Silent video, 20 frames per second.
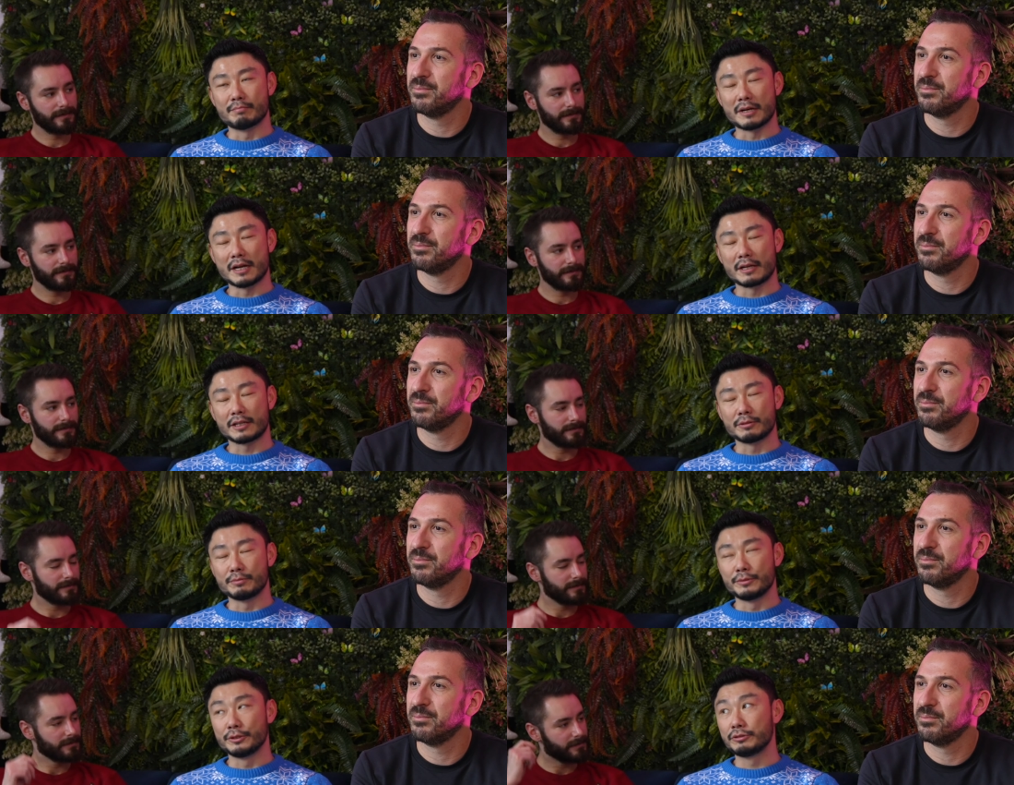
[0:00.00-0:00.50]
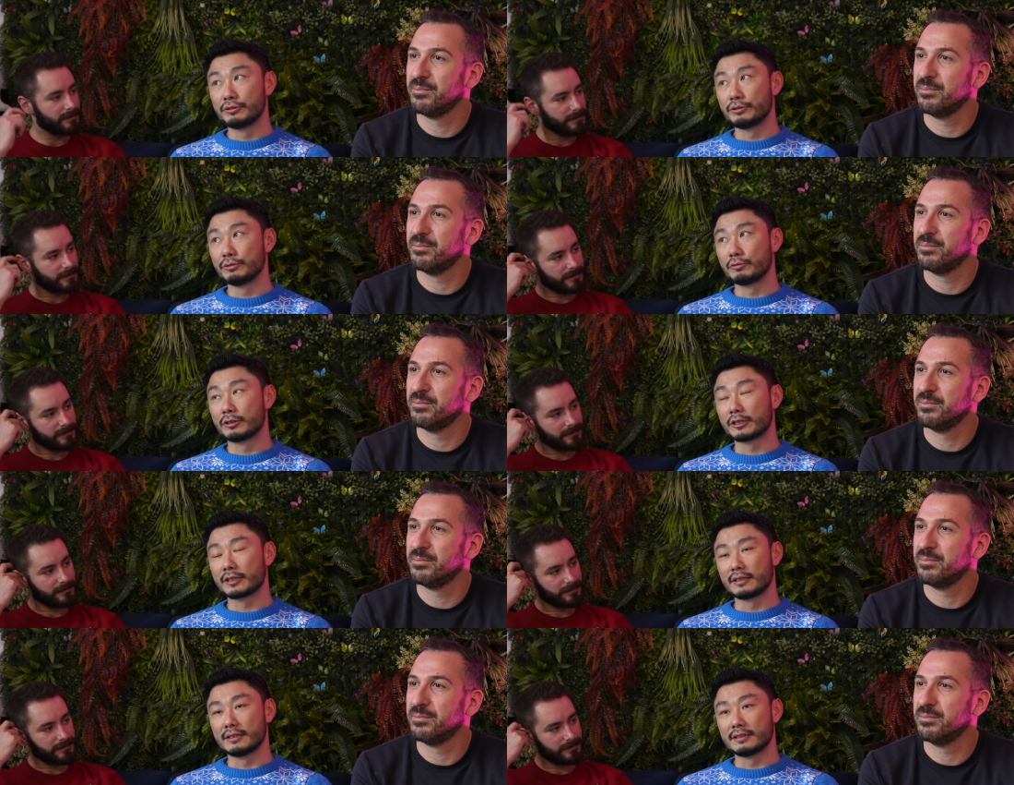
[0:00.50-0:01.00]
Speaker 1: my commute to
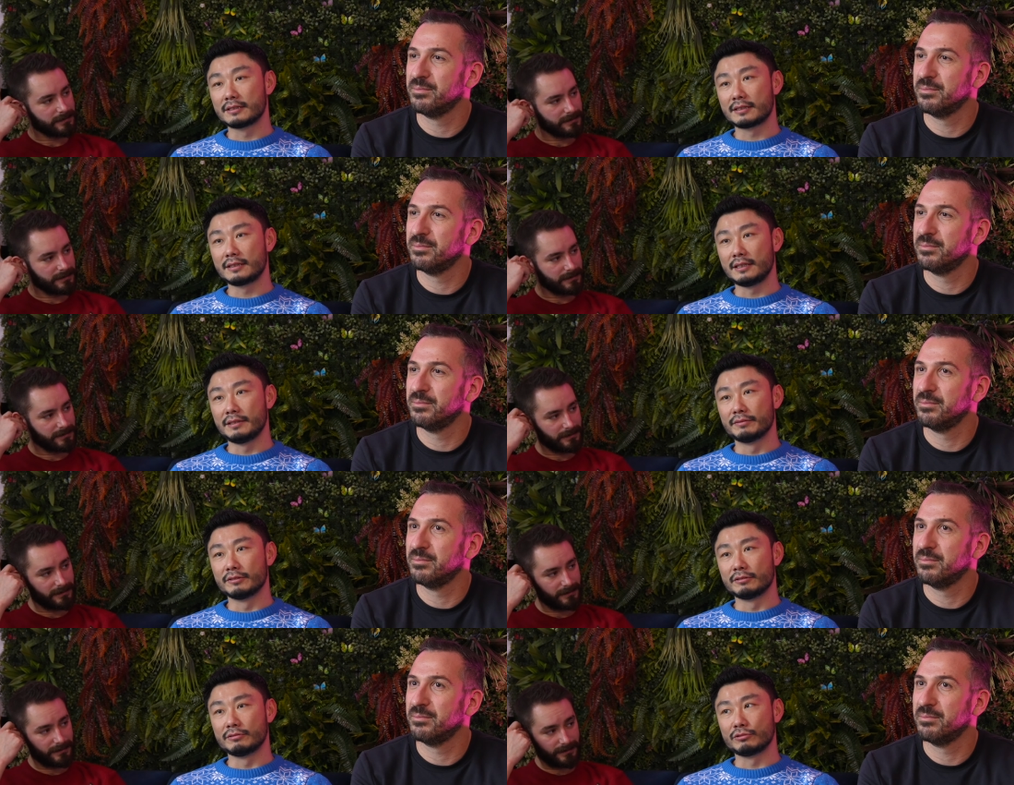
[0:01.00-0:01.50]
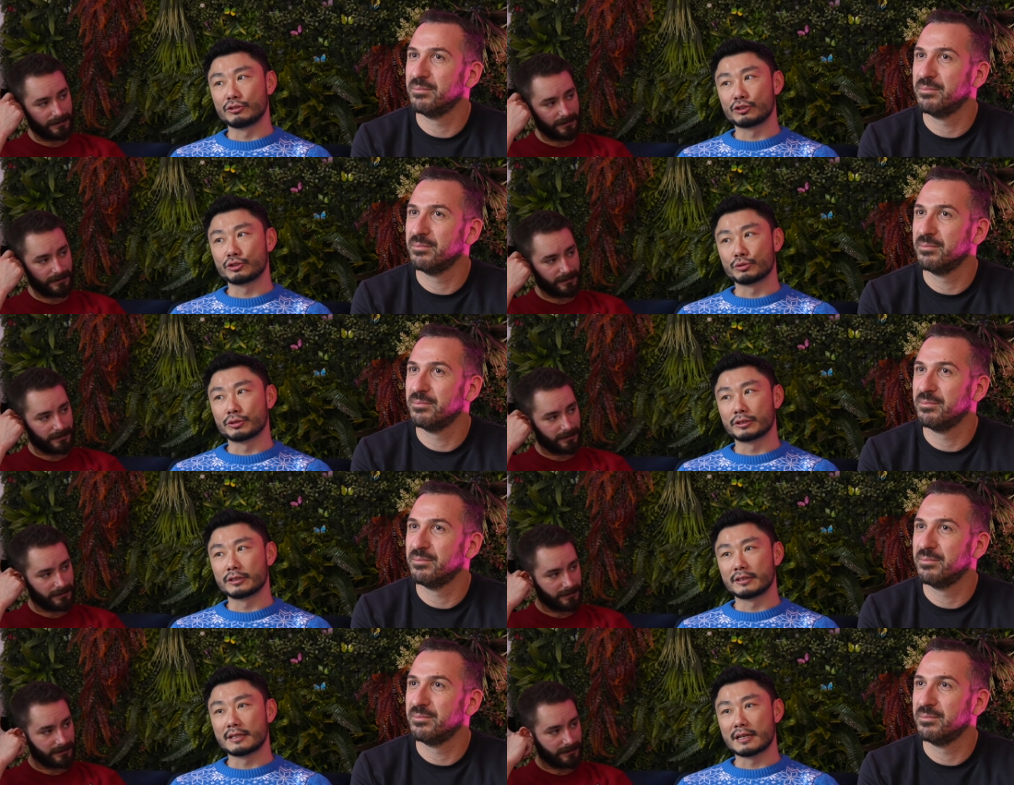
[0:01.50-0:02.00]
work is even
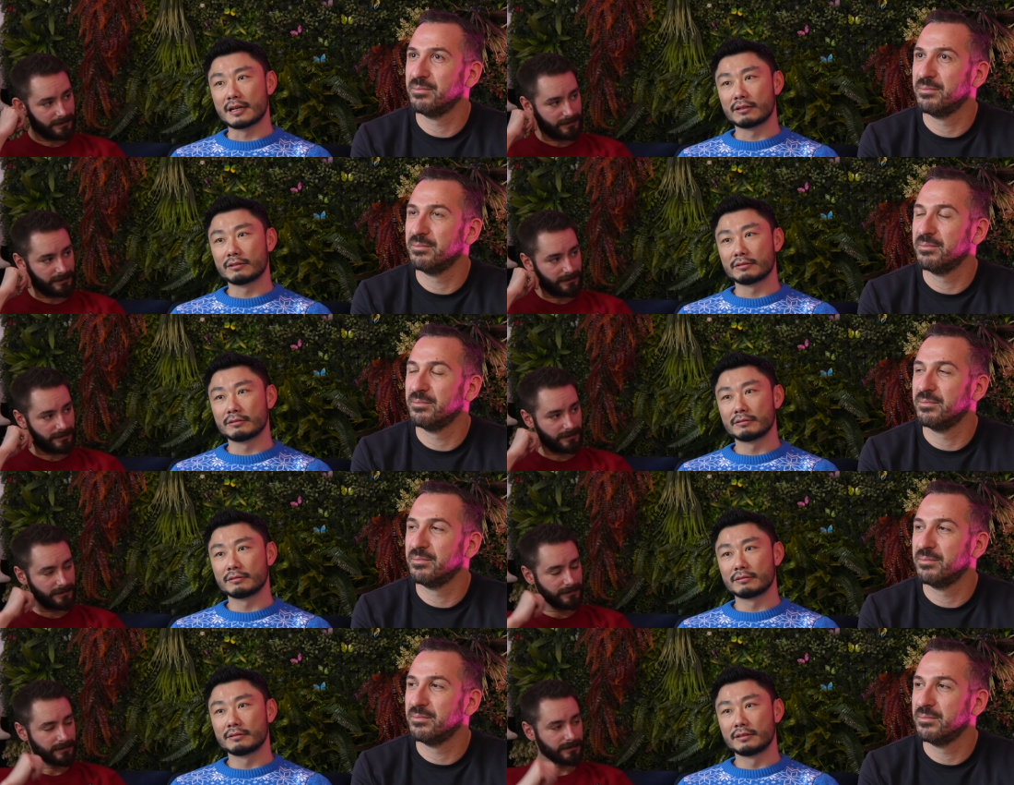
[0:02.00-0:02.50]
shorter now